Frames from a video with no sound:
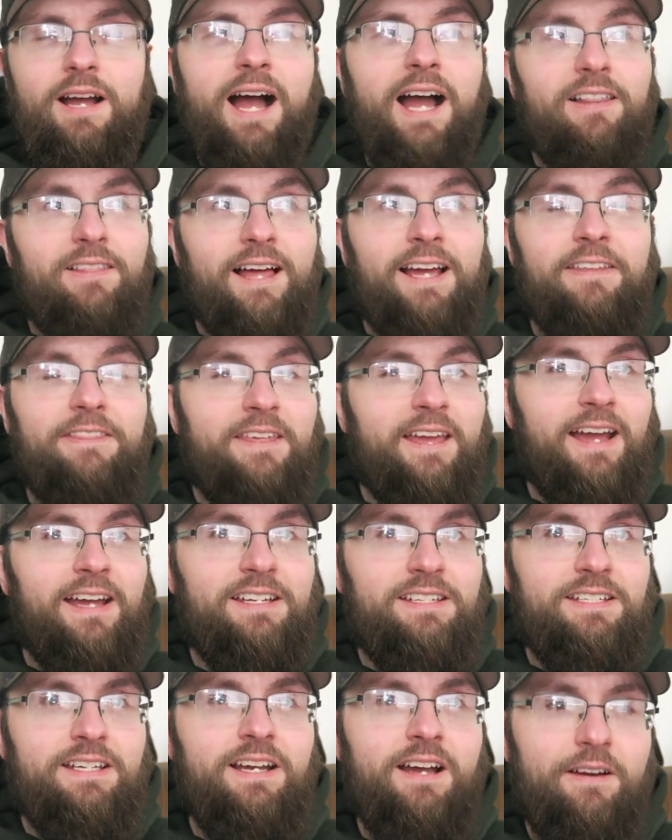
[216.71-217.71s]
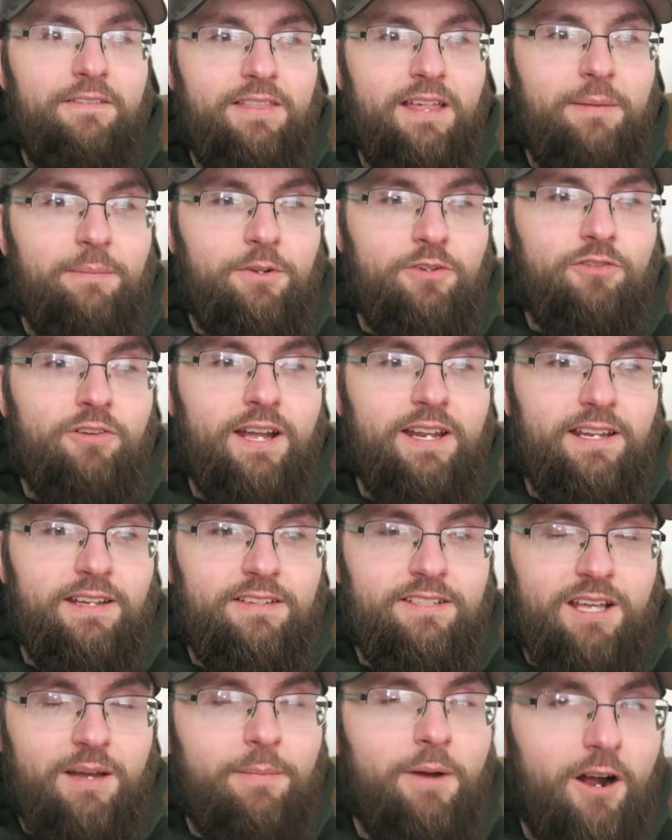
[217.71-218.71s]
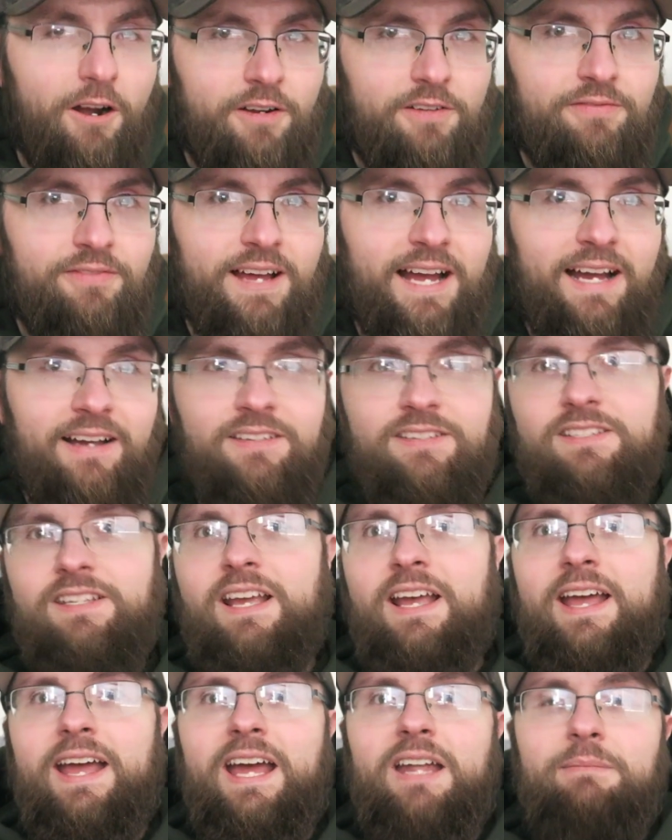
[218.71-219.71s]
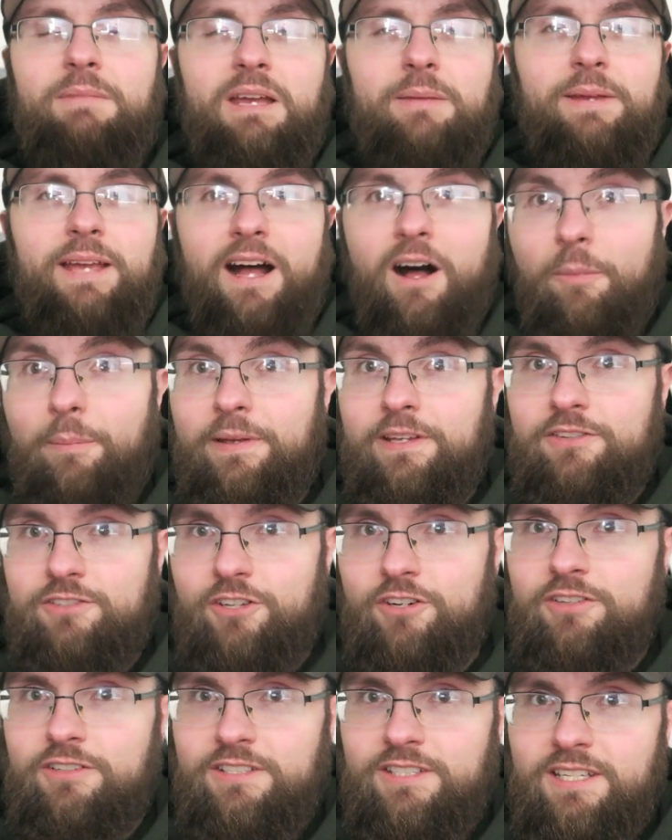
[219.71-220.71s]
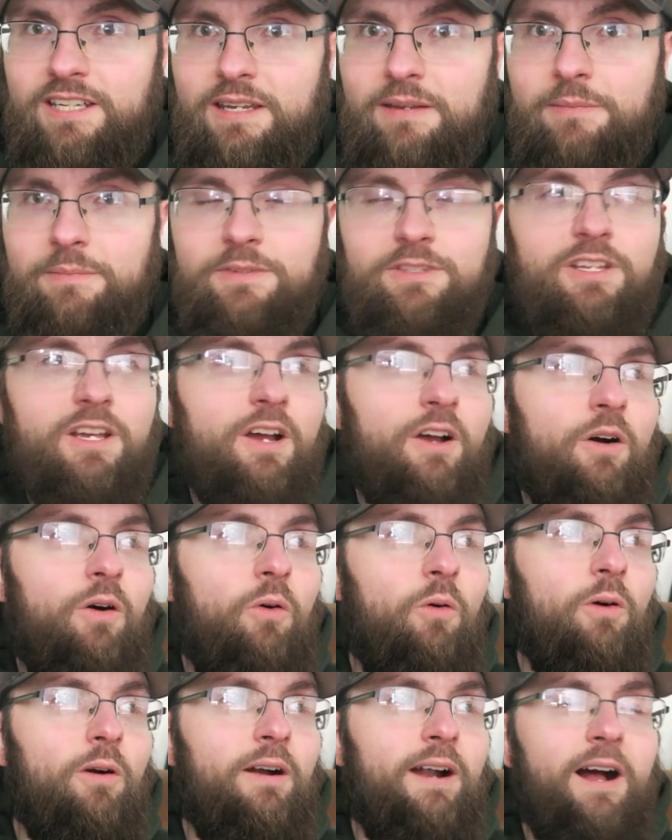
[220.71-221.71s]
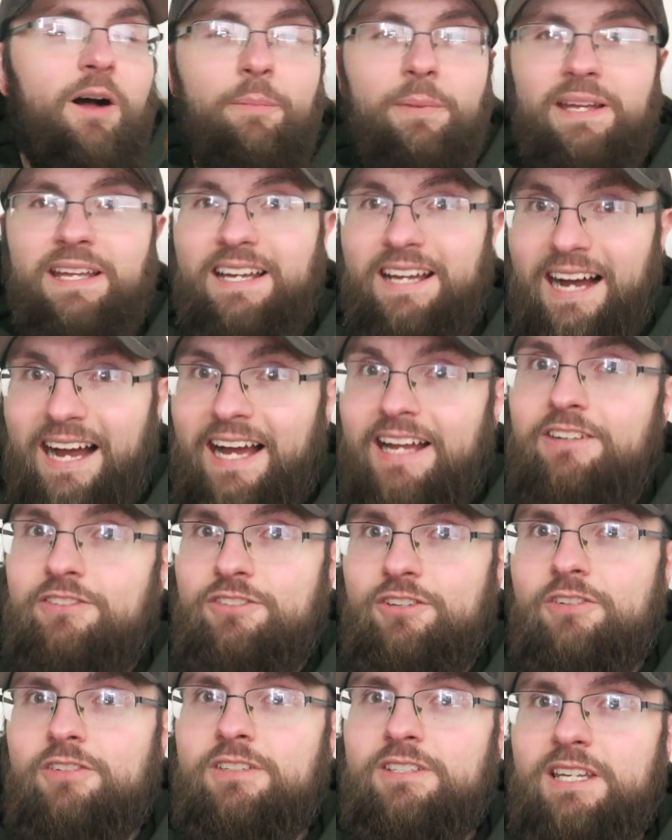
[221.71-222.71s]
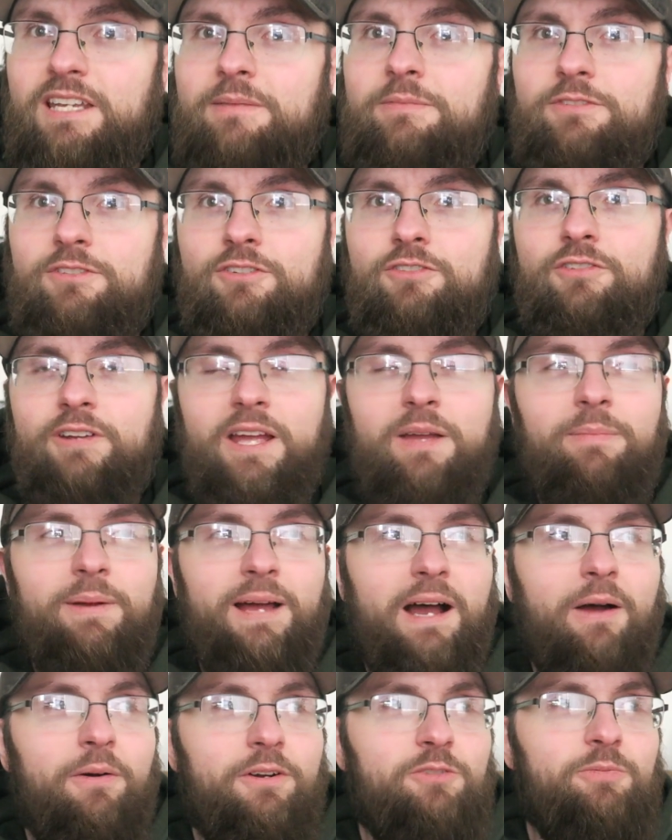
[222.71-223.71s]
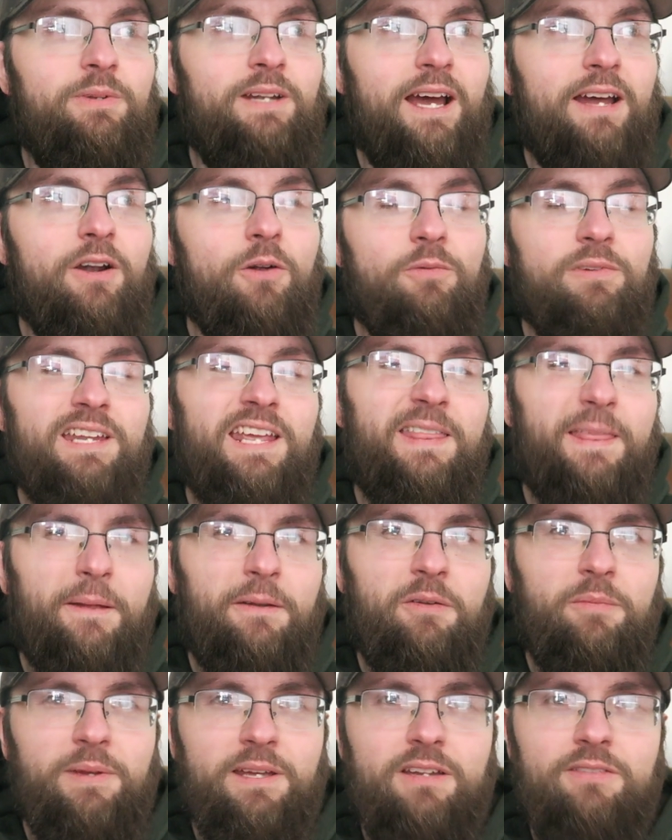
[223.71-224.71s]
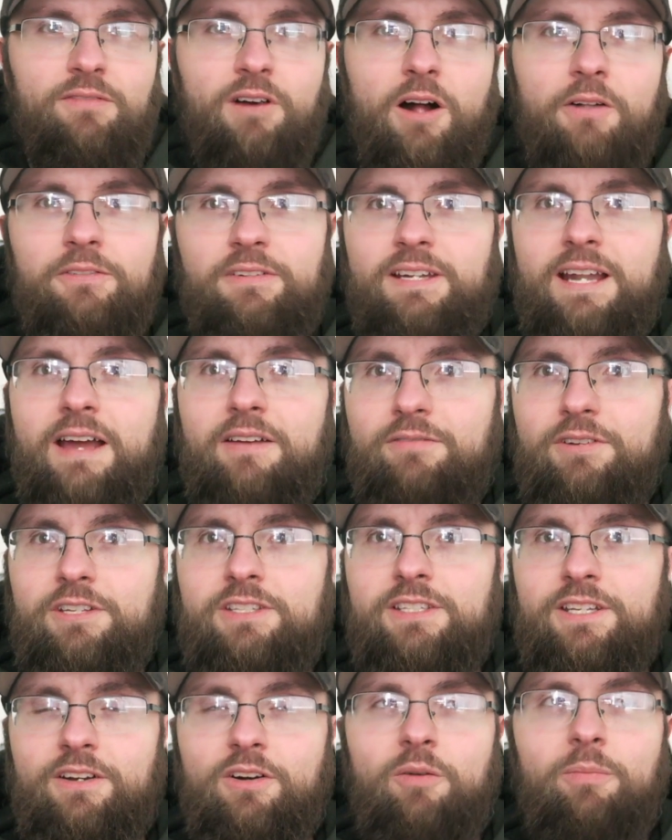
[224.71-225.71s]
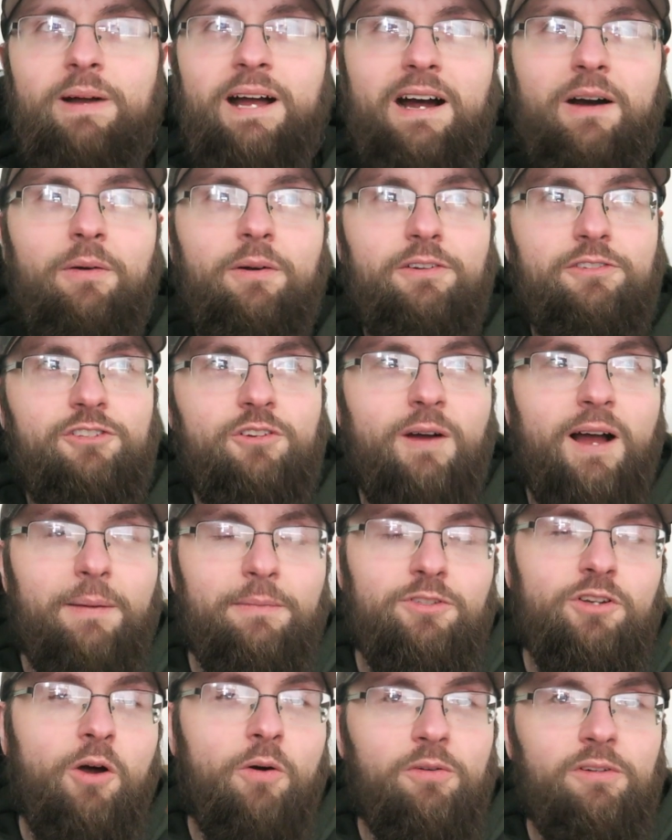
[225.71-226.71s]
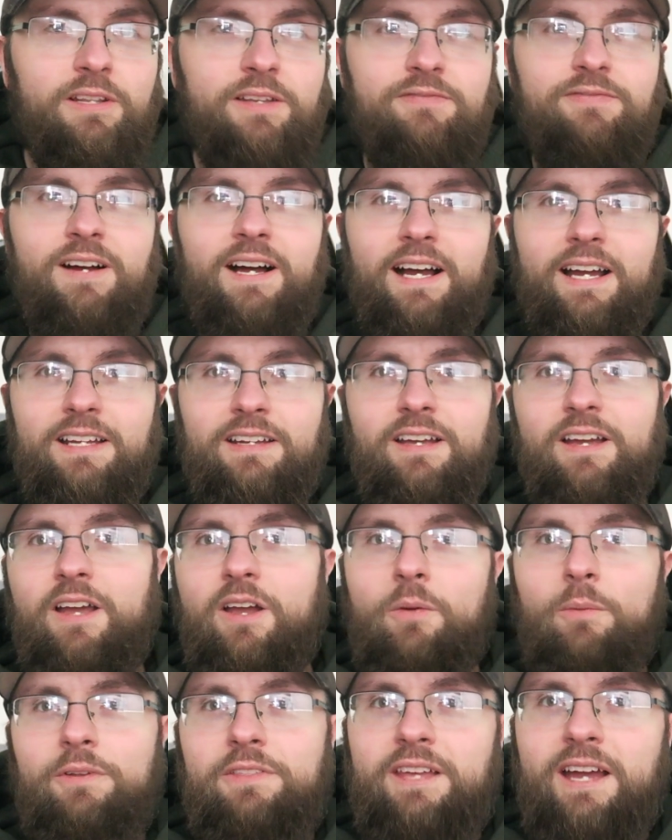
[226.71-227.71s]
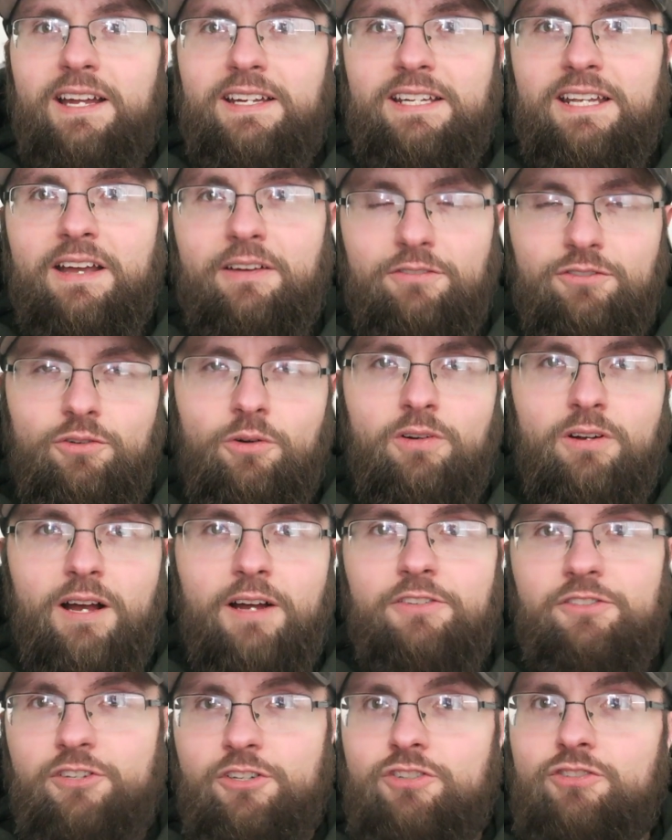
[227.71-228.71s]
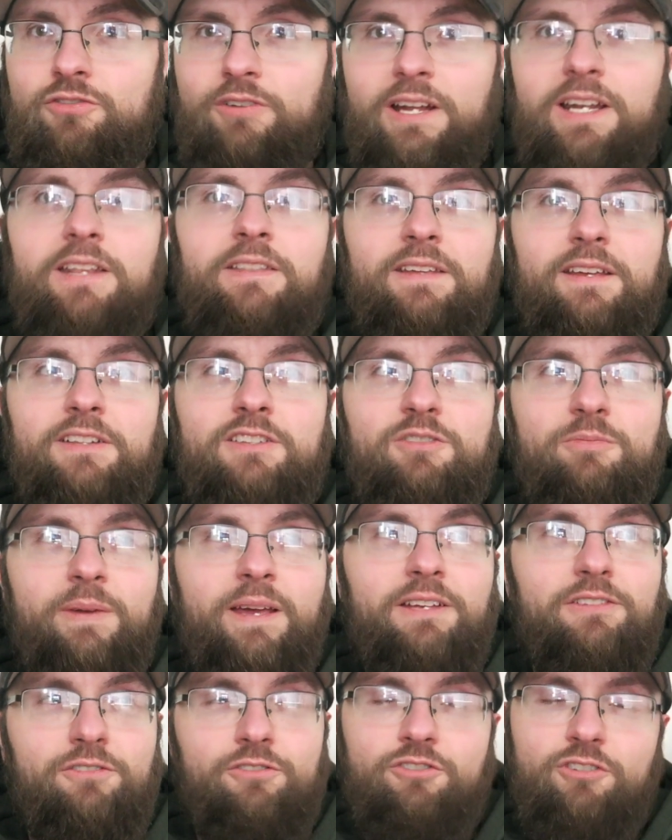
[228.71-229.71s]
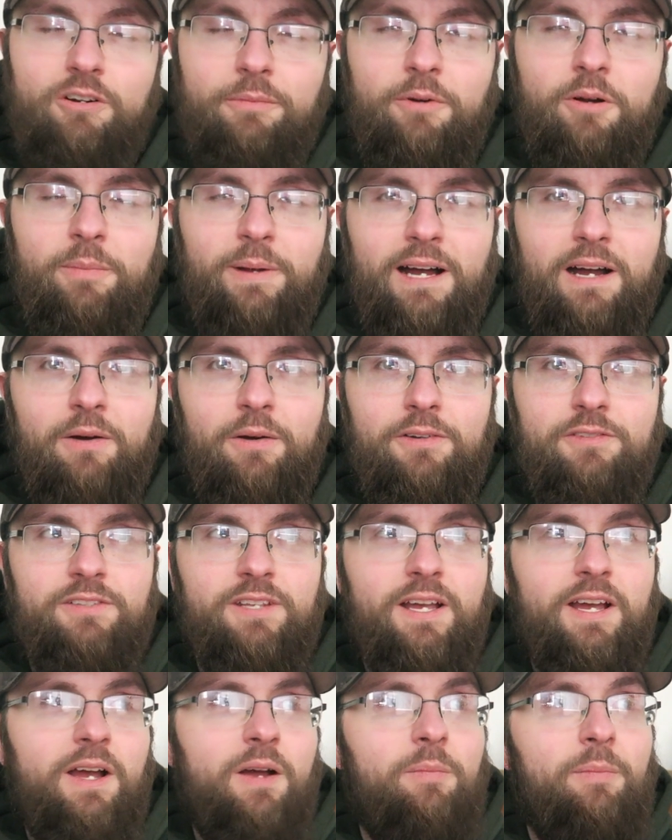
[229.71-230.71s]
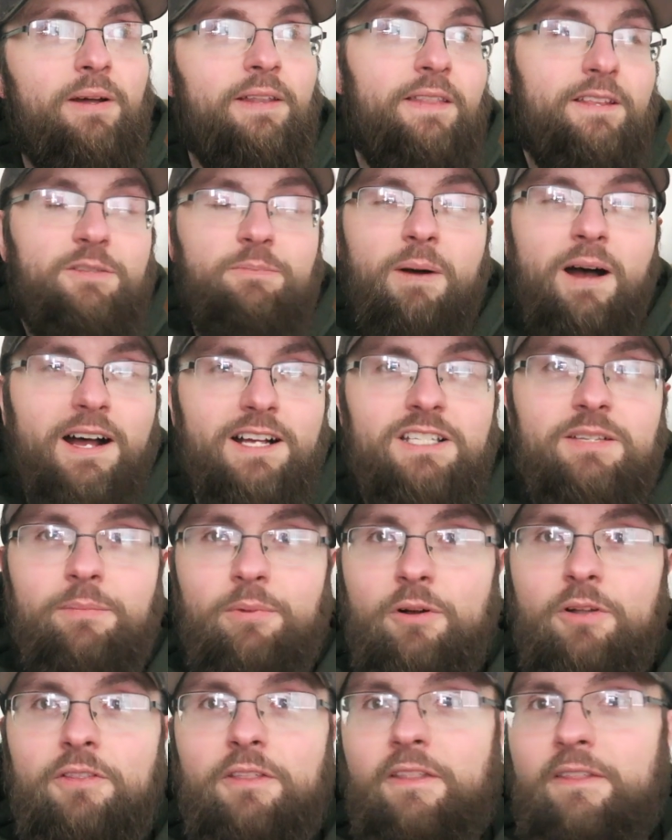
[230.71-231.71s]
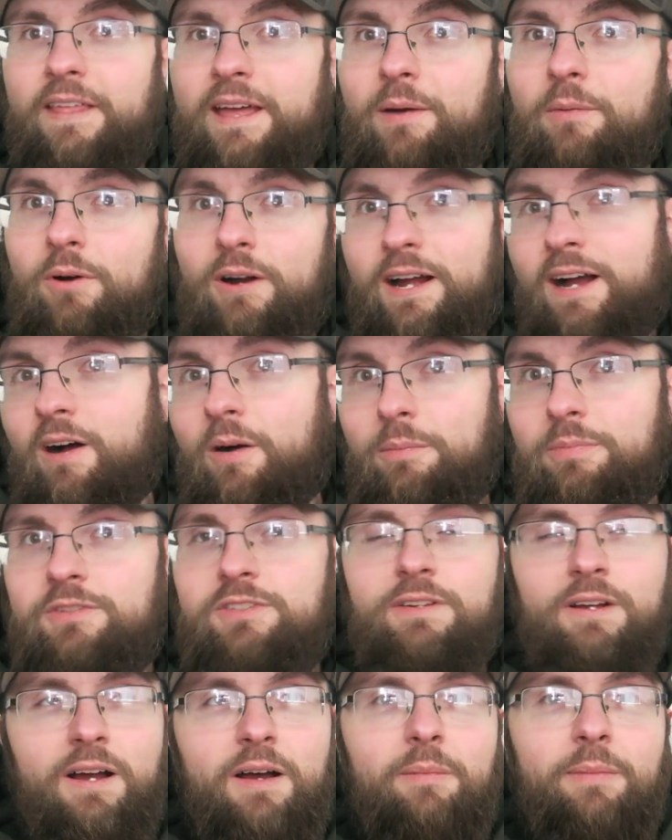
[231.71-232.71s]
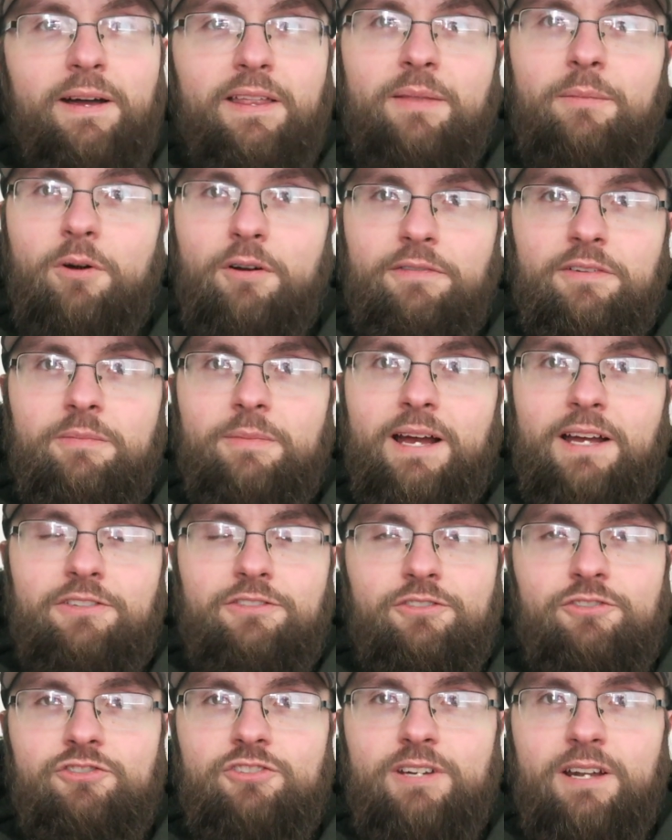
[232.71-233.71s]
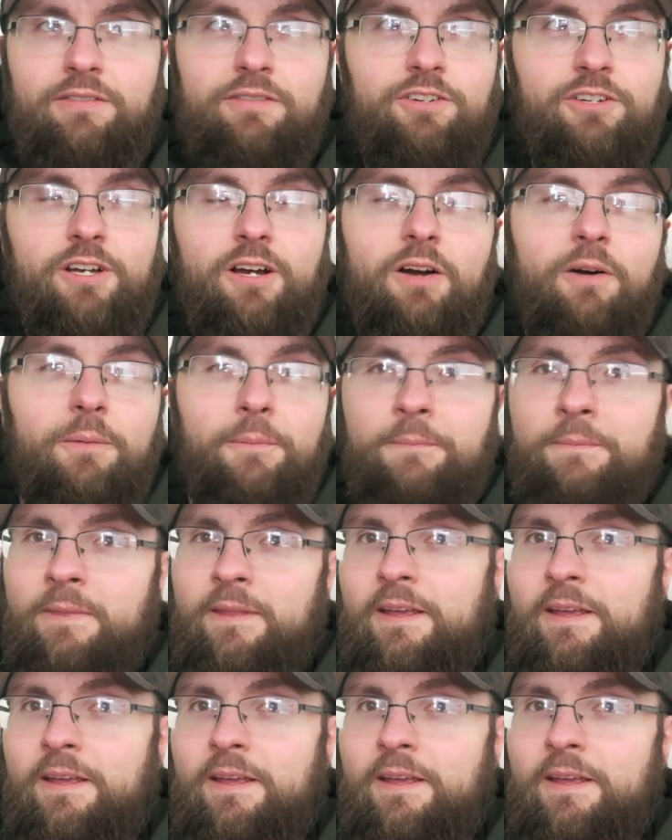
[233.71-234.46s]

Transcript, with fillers: I like the idea of them creating some artifacts and maybe helping certain teams or helping guide certain teams to create powers, but I don't need them to be involved in every single power. So I'm totally fine with the idea of Zordon just creating the in-space or turbo powers, but it's possible that they were helped uh, by the Morphin Masters, you never know.